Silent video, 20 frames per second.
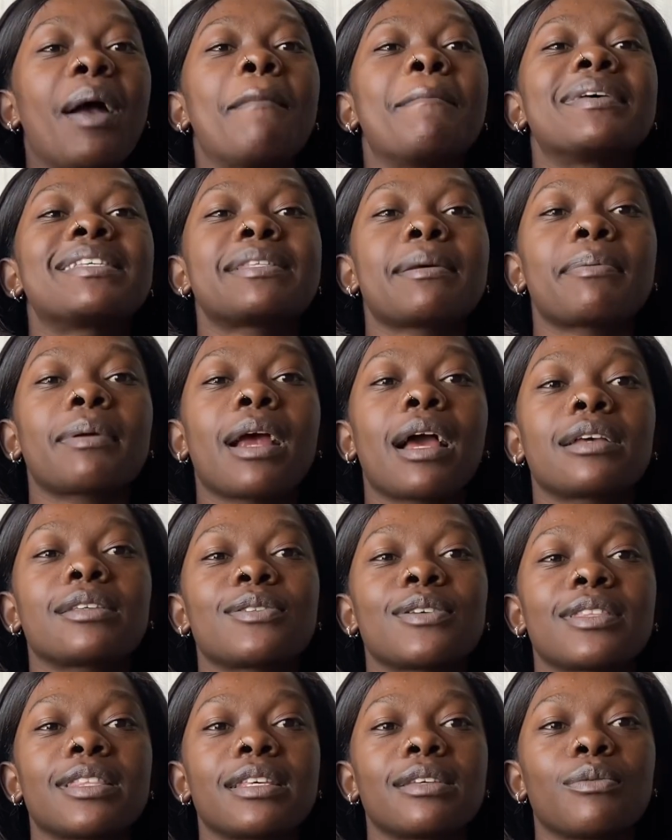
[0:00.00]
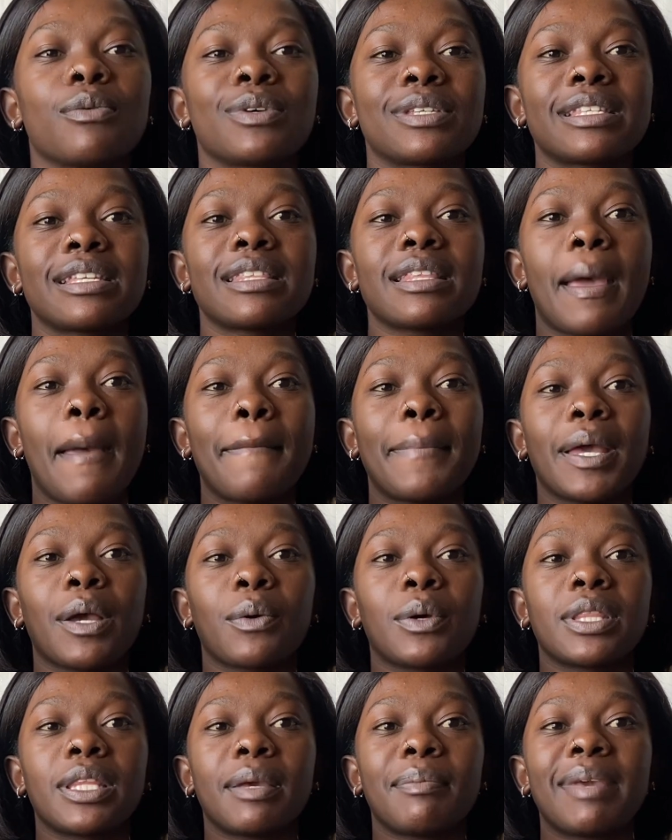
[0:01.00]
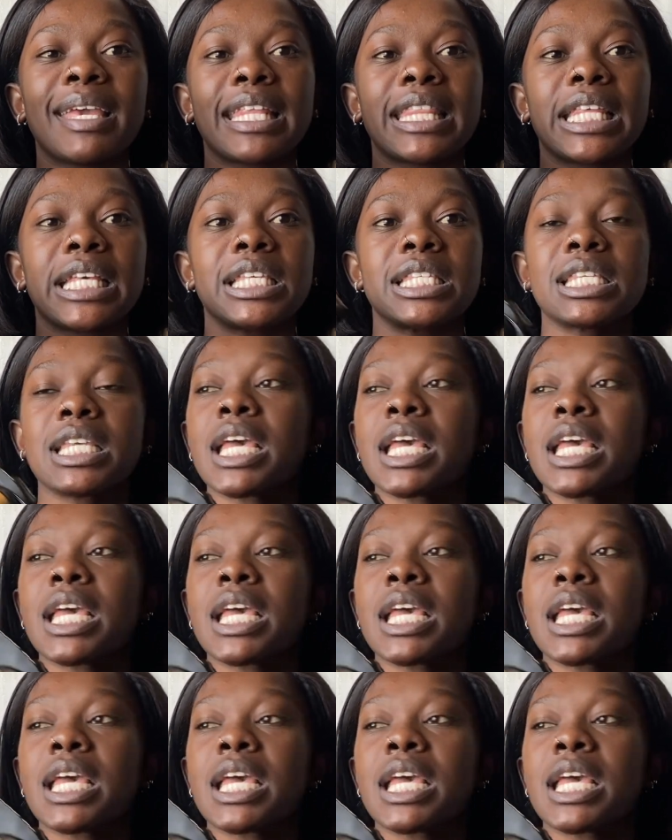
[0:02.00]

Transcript: Mr. Price was in there back when they made these